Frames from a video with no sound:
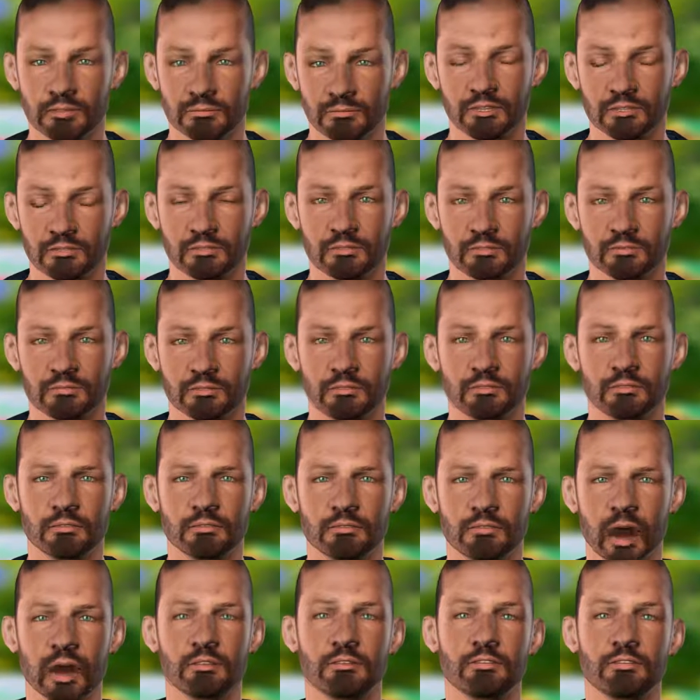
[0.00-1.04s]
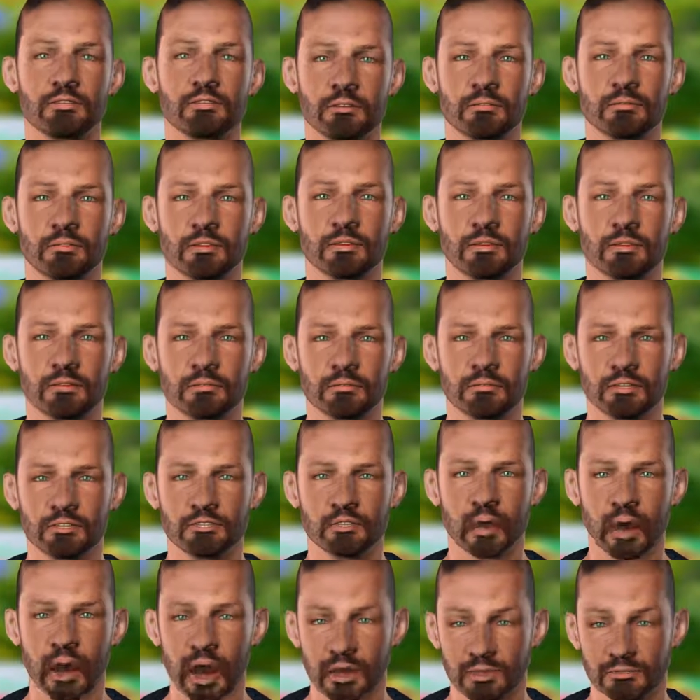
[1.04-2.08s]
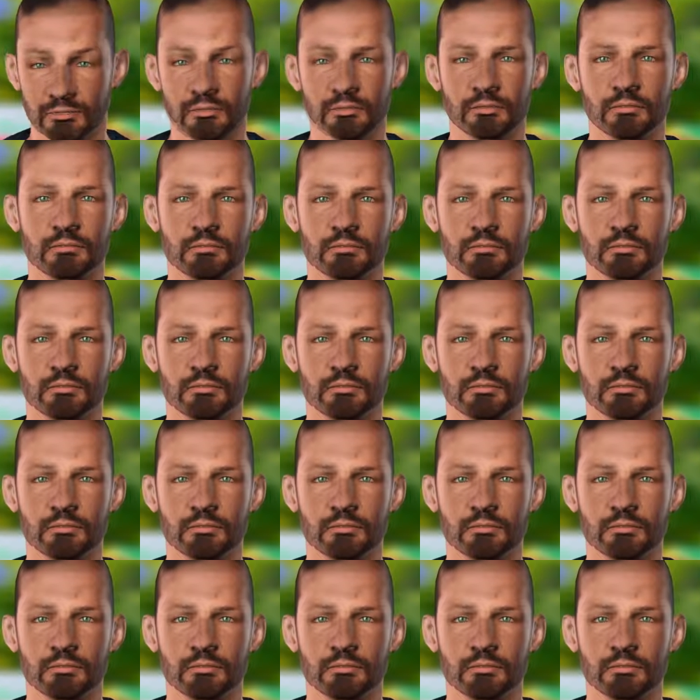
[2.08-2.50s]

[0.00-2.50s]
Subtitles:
you're talking to? You want to mess with me? And so on.